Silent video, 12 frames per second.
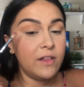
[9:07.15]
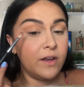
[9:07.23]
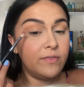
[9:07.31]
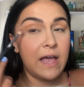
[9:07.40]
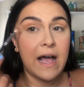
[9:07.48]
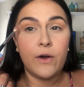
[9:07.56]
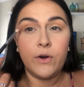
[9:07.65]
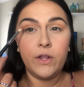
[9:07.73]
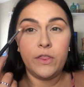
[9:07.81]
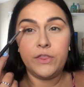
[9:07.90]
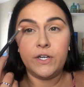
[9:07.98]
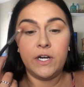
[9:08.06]
on the outer
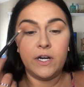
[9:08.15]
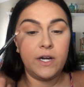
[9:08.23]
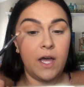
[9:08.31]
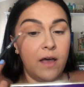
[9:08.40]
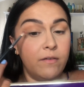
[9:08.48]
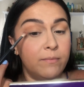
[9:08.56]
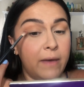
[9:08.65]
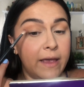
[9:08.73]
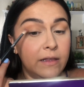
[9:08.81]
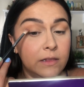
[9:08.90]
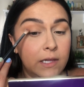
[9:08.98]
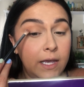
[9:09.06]
third of my
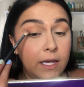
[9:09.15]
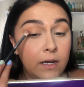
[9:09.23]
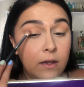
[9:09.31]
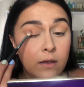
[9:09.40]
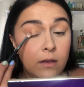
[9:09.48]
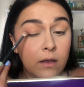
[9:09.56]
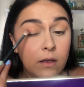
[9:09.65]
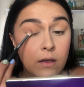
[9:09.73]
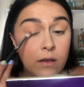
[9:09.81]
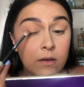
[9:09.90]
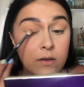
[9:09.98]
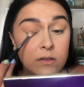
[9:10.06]
lid.
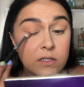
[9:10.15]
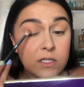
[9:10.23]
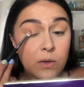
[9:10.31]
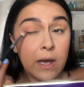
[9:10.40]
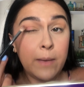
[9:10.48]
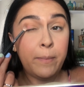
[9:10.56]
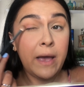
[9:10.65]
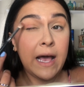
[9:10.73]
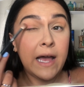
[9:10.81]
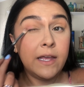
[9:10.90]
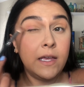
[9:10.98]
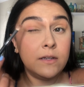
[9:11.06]
So I
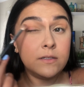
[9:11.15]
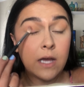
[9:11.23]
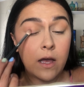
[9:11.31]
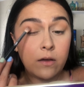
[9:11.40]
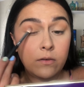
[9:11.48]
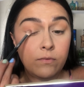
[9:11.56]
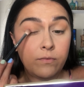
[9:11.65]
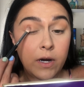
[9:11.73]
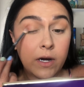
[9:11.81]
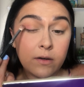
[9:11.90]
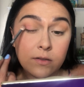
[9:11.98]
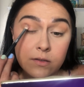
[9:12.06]
pat it down
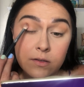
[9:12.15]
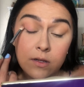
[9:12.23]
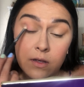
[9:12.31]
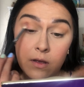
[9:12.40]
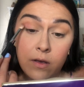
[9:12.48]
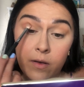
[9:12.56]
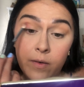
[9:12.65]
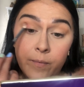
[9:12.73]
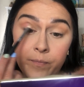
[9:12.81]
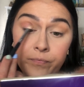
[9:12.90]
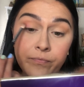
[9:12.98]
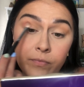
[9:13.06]
first
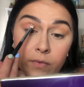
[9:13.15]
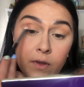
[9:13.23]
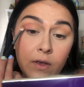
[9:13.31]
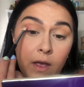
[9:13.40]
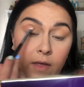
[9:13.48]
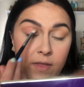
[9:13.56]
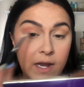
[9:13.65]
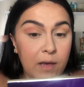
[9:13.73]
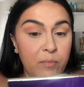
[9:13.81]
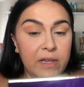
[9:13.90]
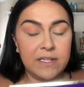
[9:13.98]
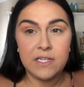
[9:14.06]
and then I
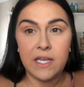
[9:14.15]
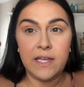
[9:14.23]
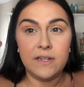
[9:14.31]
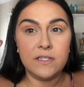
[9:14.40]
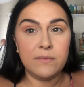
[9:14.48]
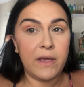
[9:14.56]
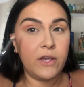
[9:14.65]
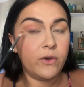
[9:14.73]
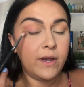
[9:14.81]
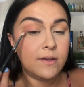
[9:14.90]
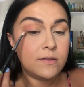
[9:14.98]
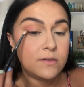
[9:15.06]
blend it into my
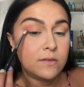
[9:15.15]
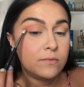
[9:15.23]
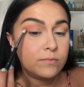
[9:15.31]
crease.